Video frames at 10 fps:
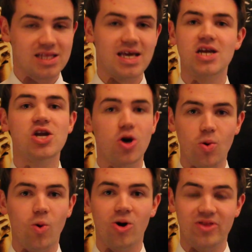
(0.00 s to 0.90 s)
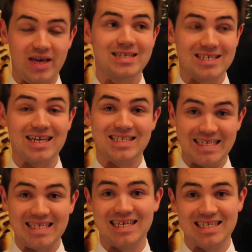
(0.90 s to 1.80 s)
They know what the internet
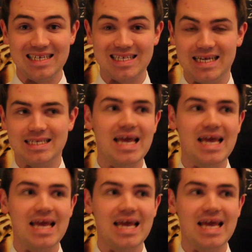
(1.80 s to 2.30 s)
is like these days.